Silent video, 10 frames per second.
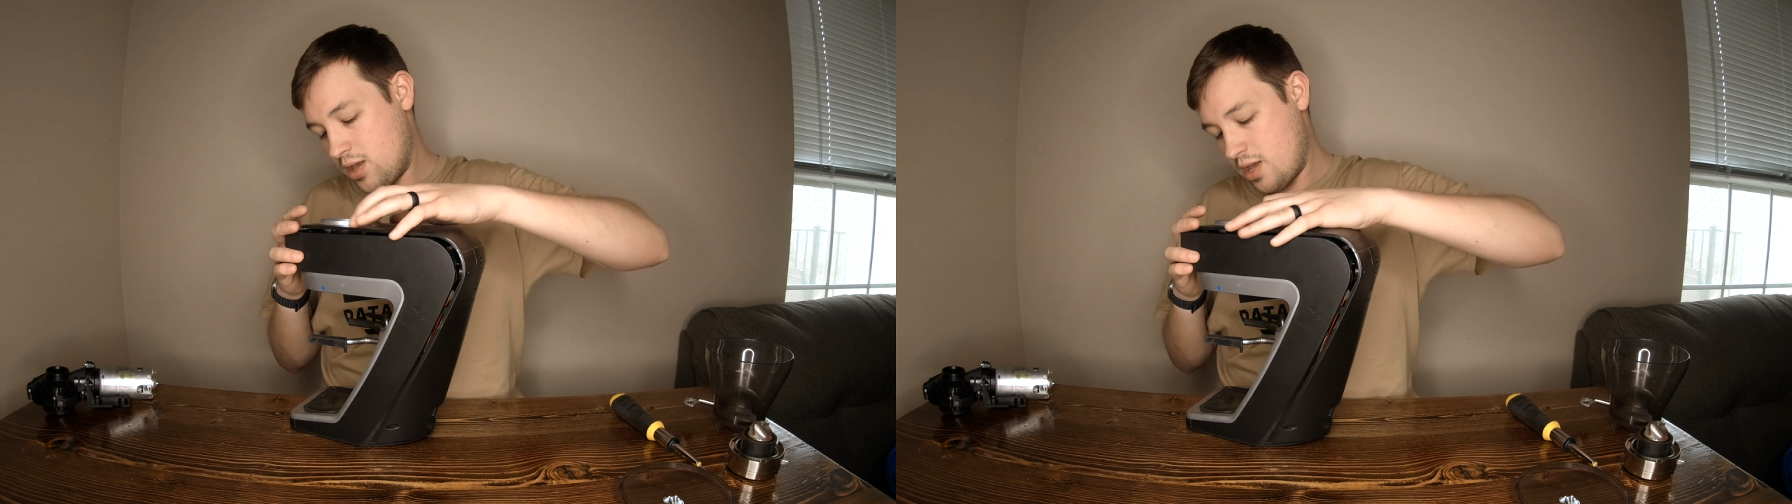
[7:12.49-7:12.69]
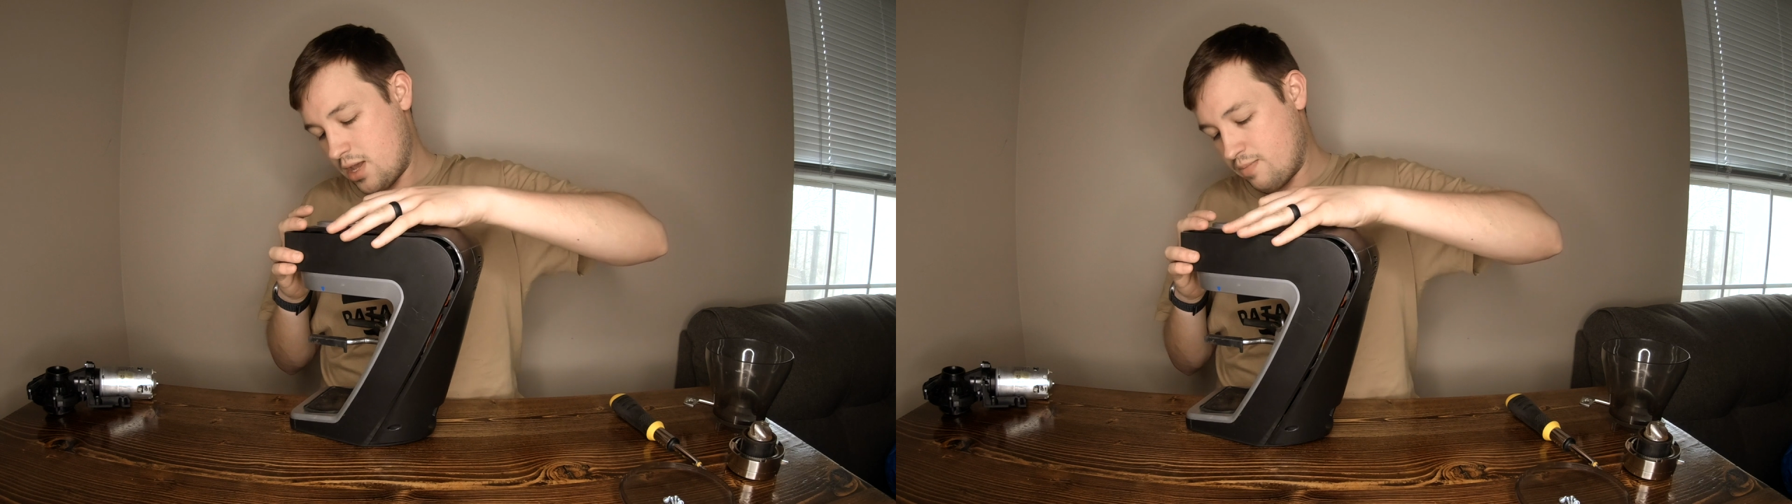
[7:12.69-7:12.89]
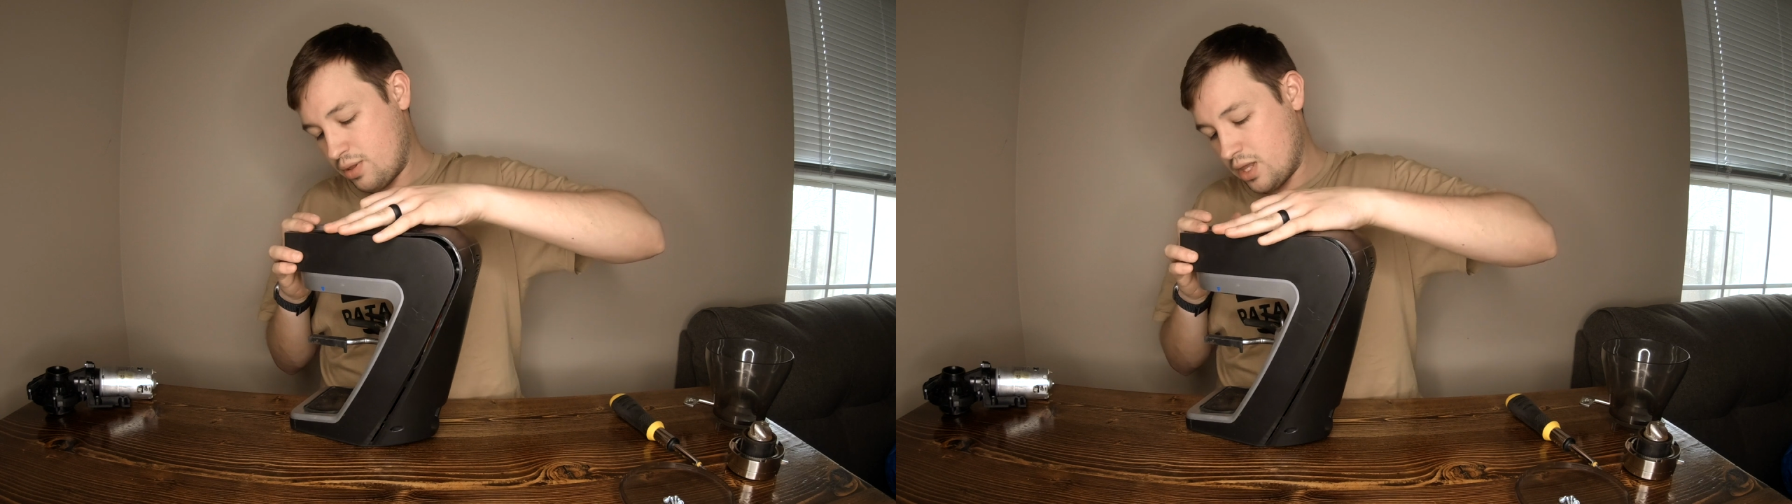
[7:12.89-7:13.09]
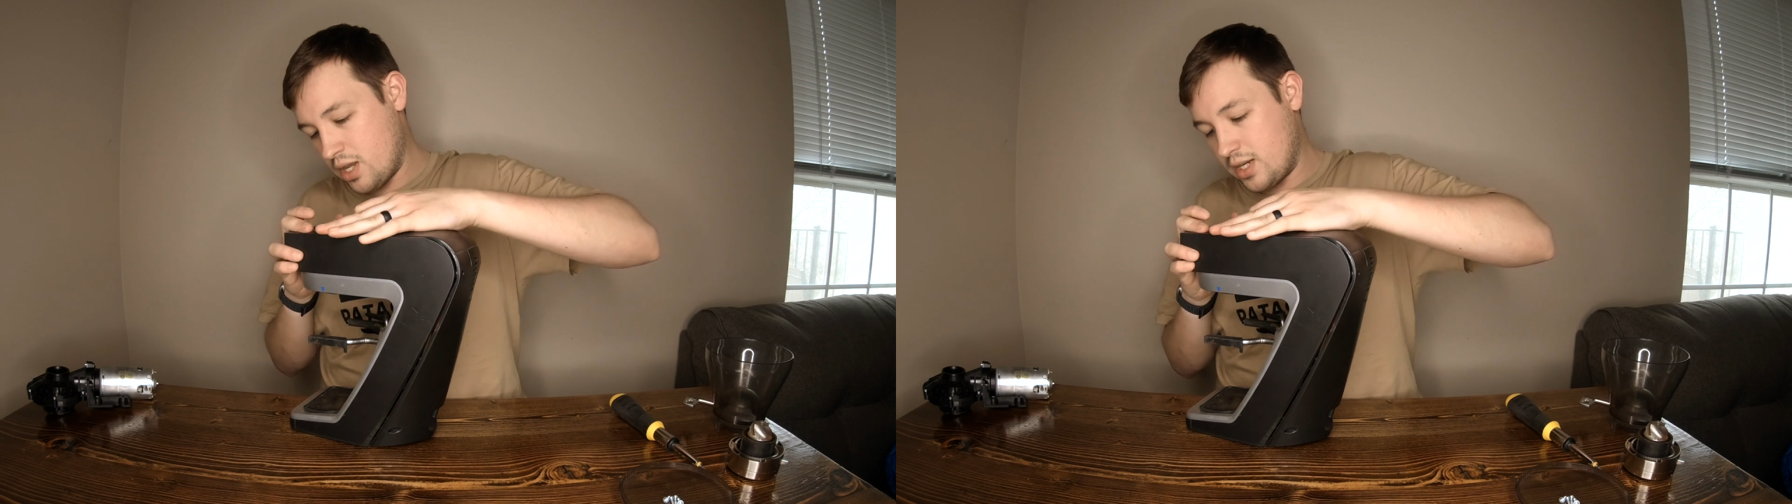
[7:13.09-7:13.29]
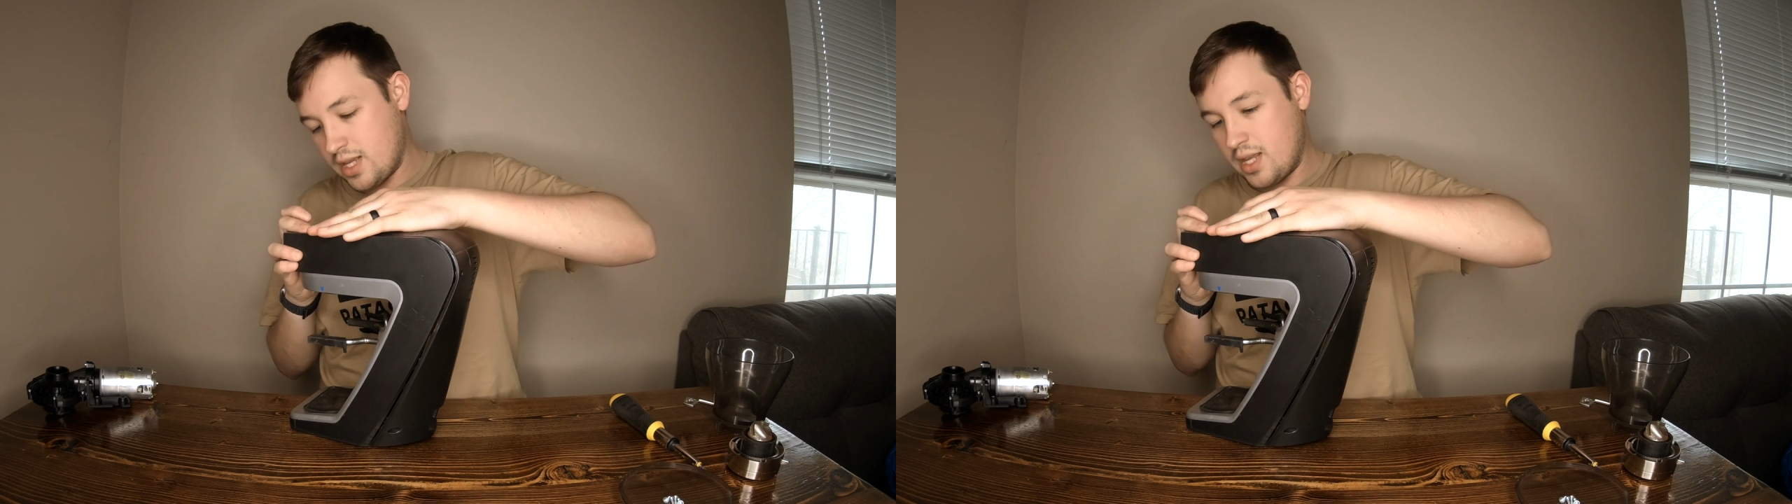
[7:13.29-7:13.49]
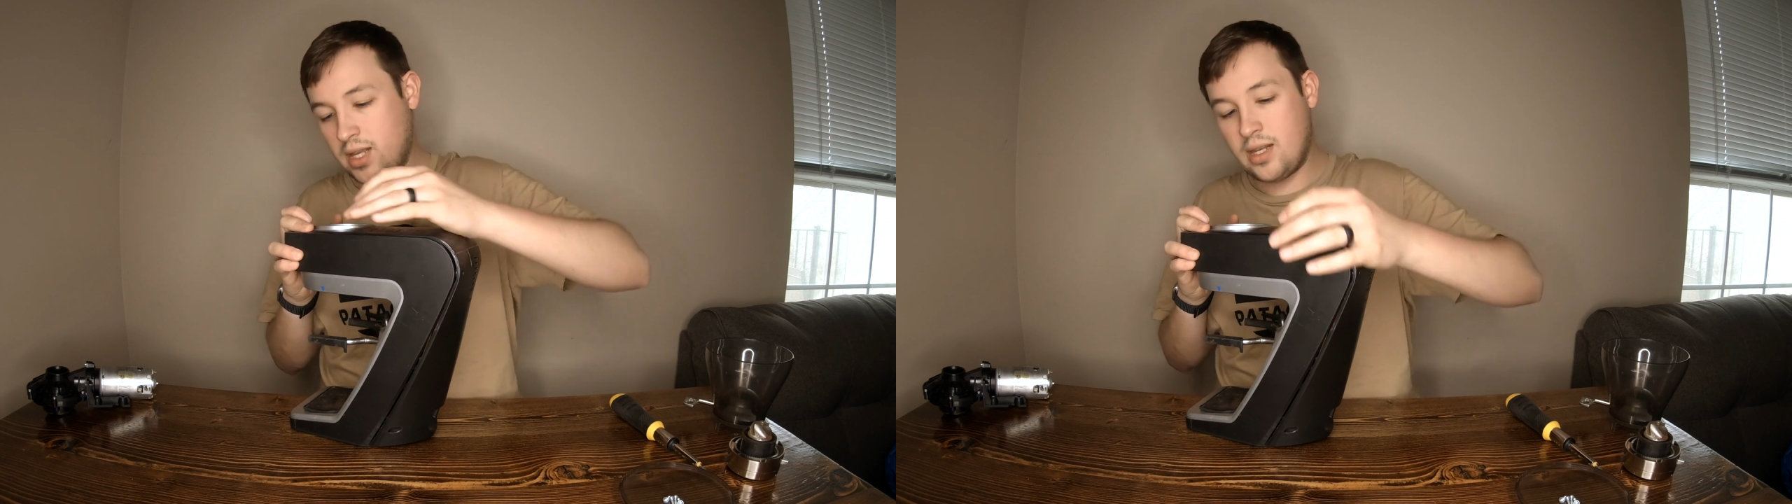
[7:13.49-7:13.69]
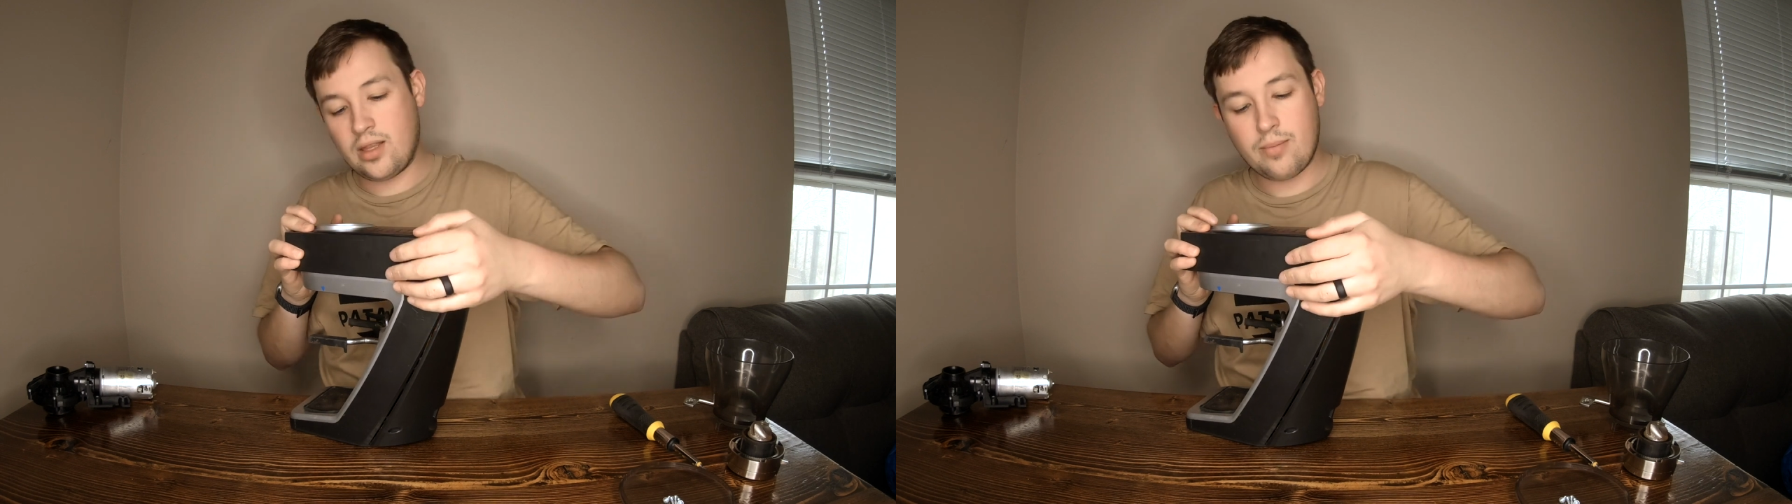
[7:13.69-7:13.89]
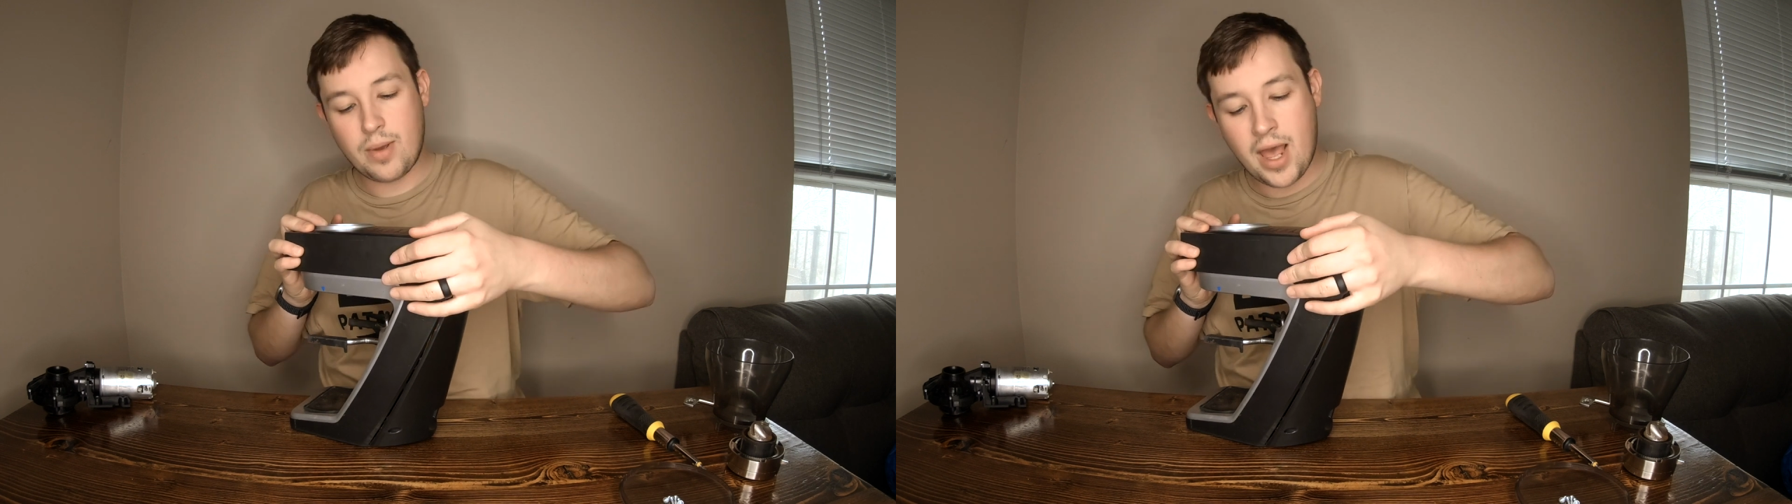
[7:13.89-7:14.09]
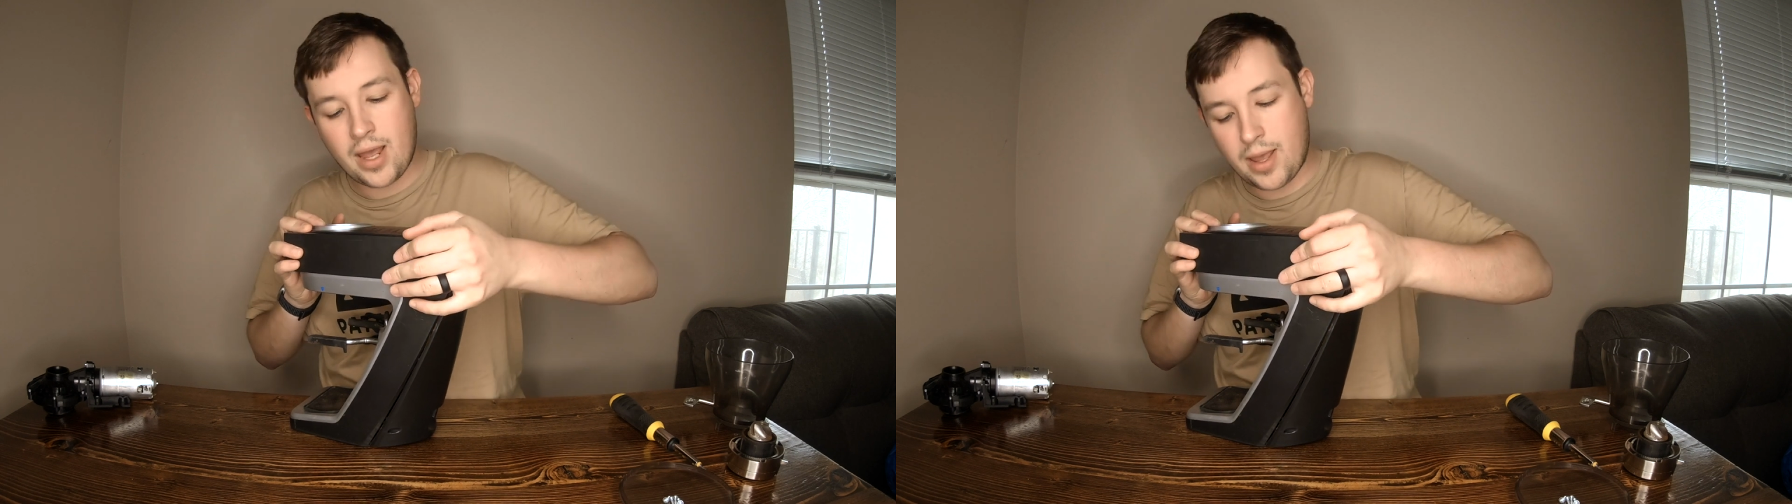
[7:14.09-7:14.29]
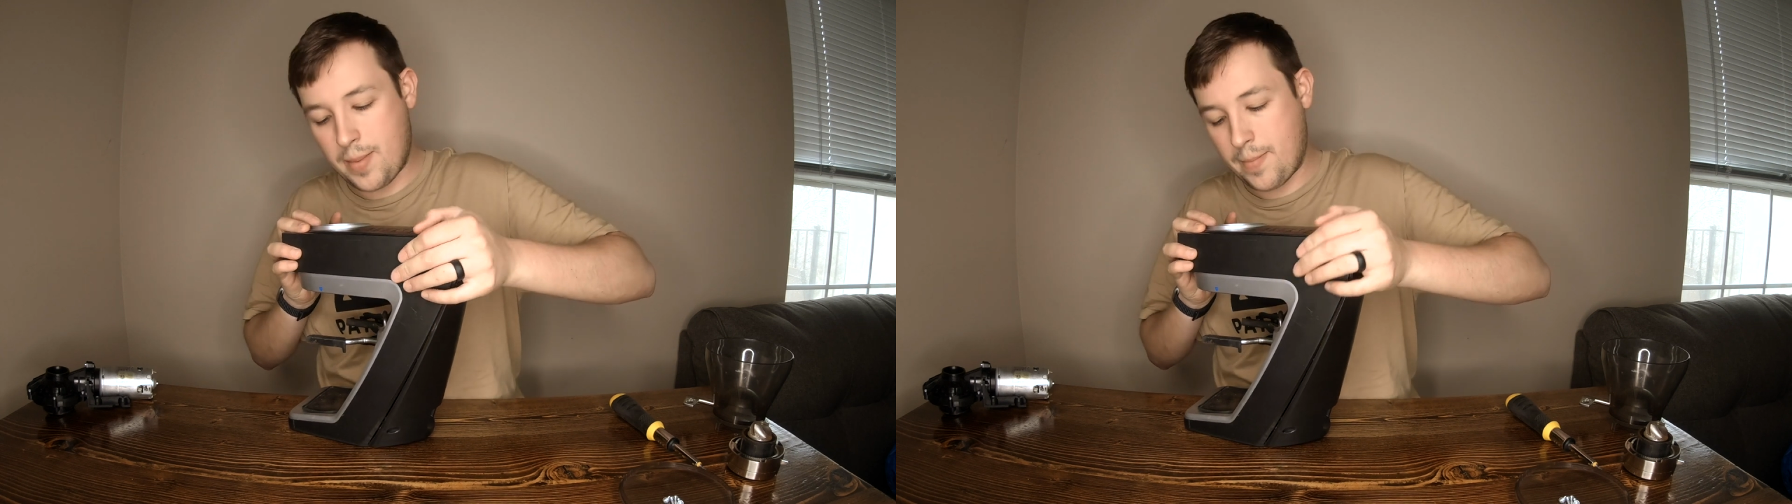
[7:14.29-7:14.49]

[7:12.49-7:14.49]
and plugged in the back.